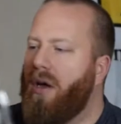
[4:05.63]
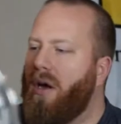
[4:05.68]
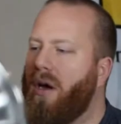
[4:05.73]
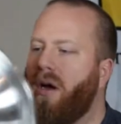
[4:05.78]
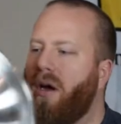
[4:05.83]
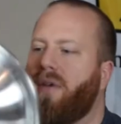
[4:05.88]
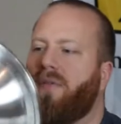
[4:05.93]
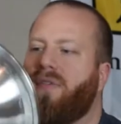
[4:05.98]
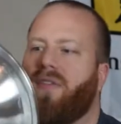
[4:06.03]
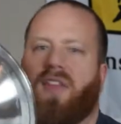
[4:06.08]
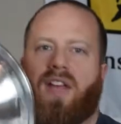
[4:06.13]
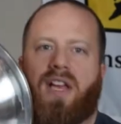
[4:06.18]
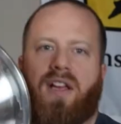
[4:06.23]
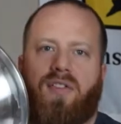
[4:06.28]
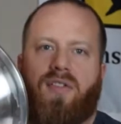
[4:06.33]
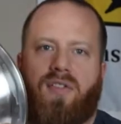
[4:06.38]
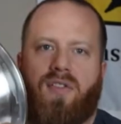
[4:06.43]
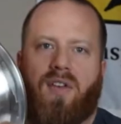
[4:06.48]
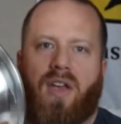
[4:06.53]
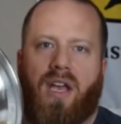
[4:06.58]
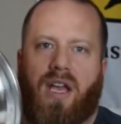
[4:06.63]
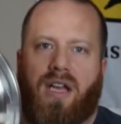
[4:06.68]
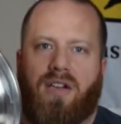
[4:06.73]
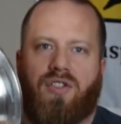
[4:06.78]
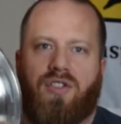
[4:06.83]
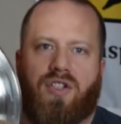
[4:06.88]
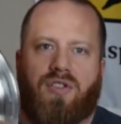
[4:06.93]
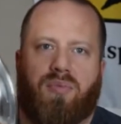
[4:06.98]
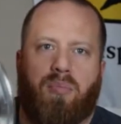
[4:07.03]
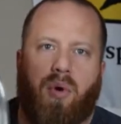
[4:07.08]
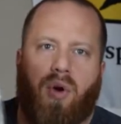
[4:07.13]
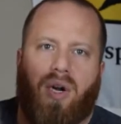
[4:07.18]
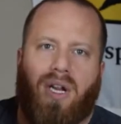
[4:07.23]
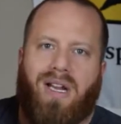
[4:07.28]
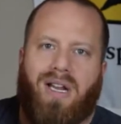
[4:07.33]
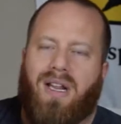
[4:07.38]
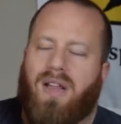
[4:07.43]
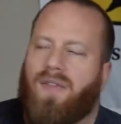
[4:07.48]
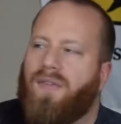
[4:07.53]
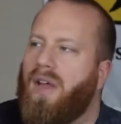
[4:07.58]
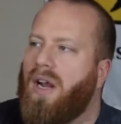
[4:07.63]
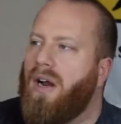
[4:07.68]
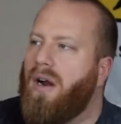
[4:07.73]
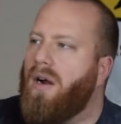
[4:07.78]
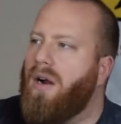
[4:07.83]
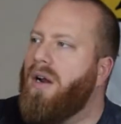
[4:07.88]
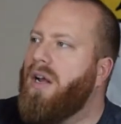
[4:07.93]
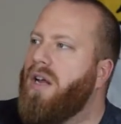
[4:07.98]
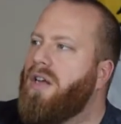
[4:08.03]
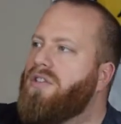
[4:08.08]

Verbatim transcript: of this and just put it in there,